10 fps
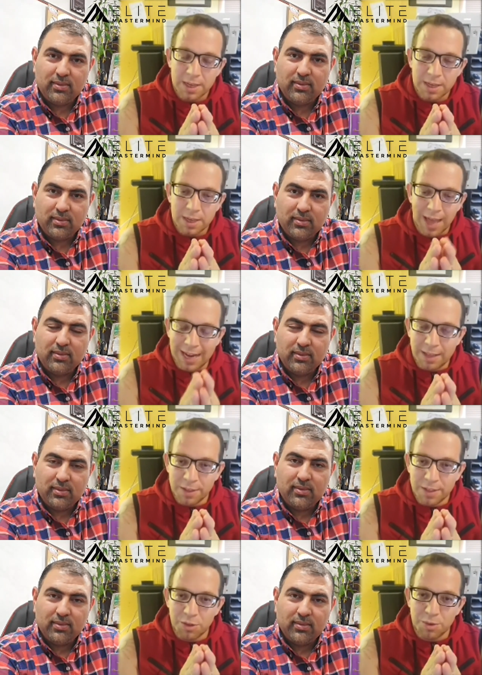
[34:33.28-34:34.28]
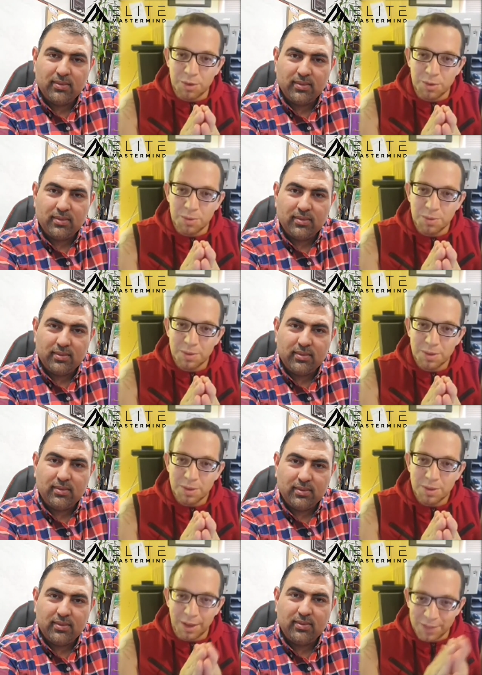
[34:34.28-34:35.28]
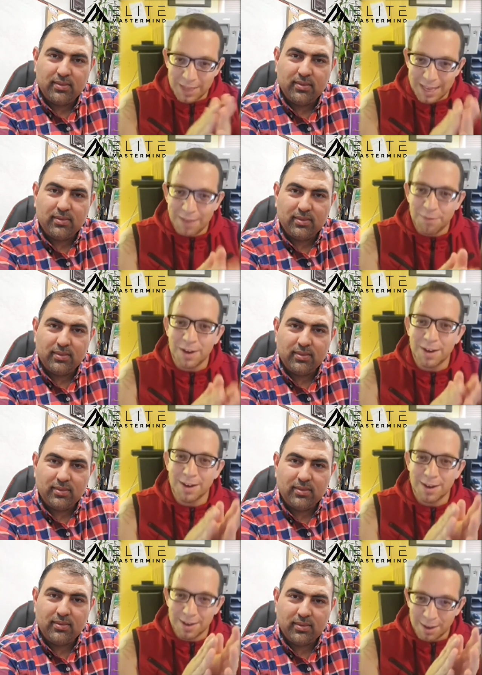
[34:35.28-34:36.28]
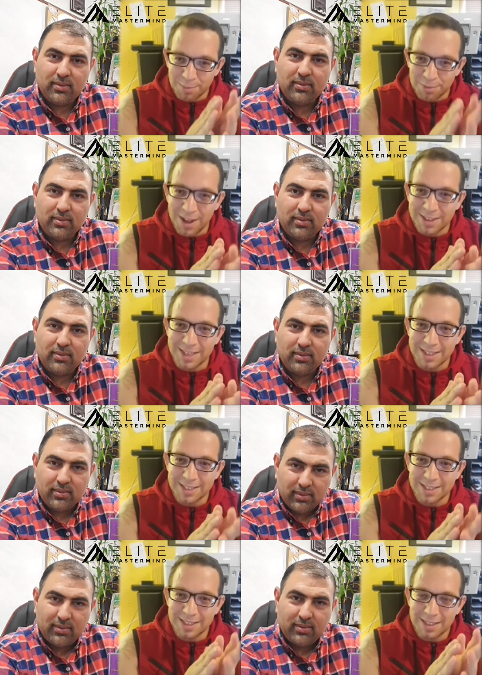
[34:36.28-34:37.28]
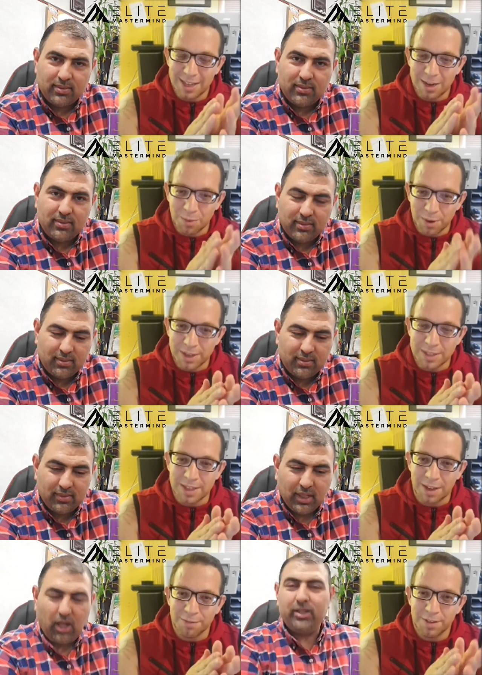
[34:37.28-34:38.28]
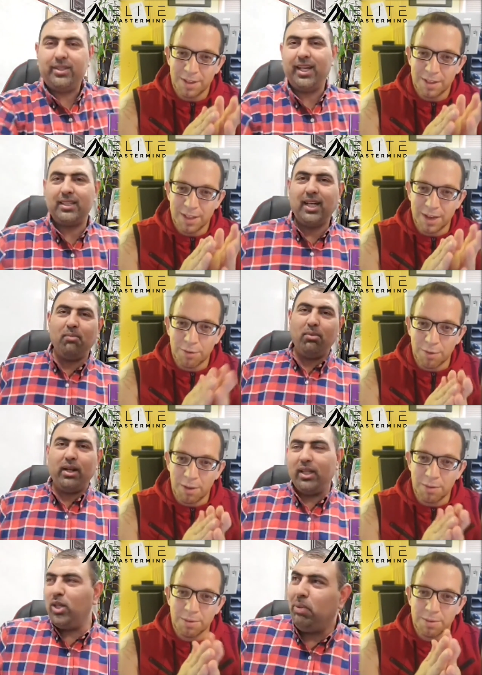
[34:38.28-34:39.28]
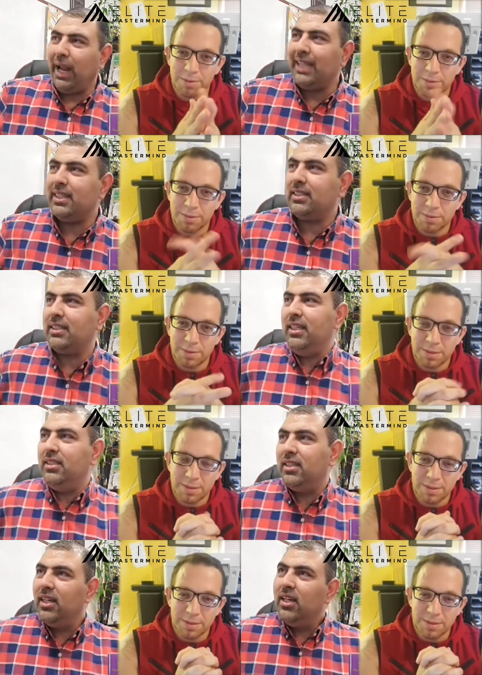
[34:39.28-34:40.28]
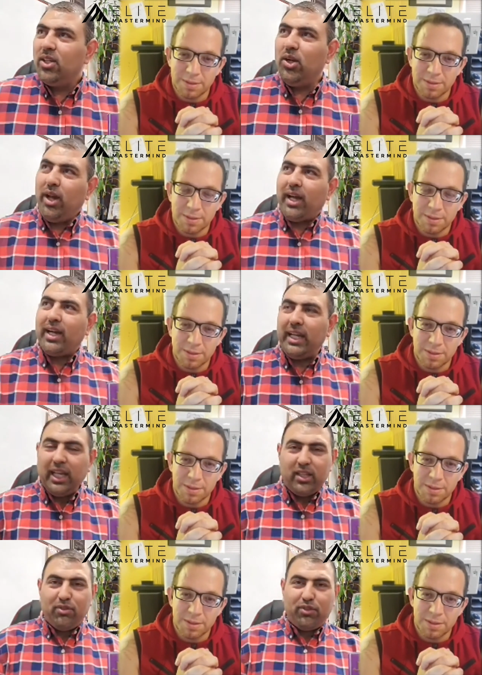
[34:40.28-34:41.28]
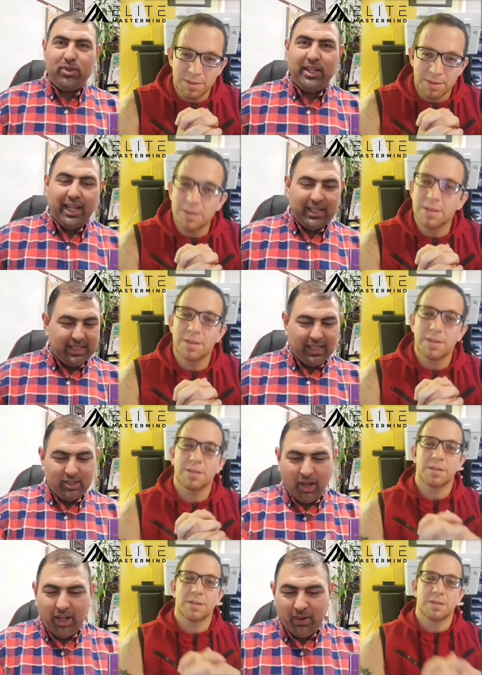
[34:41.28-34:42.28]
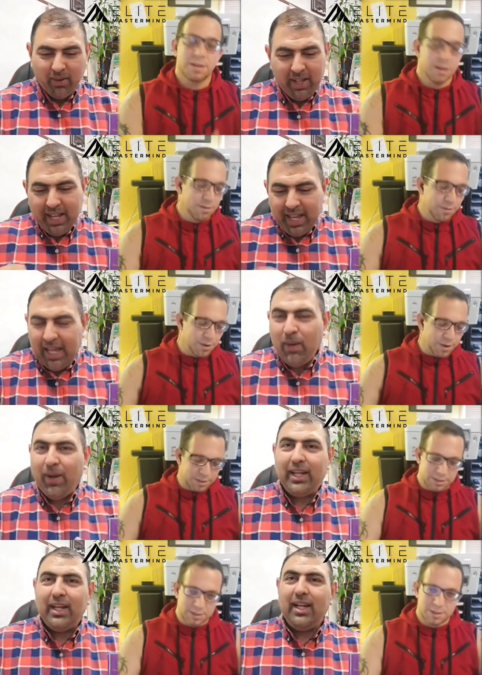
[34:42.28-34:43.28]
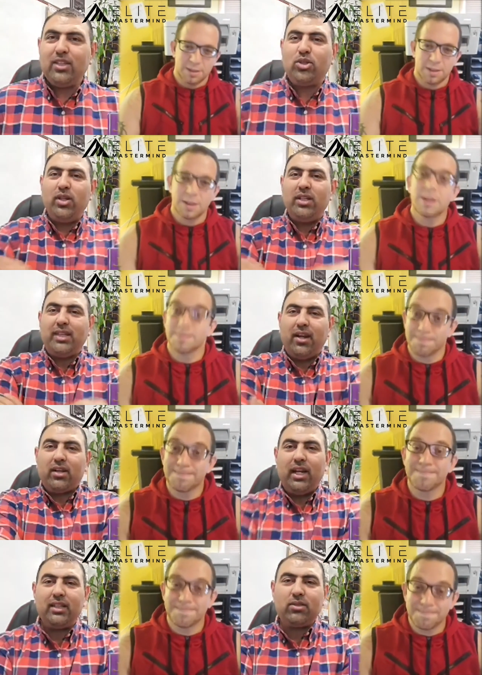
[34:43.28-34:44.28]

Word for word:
Speaker 1: anything that you do you have to give it a process let it work itself oh, it let time, it grow
Speaker 2: you plant the seeds you're not gonna get the fruit the next day. So I know. Anyway, let's do this, Erik. Let's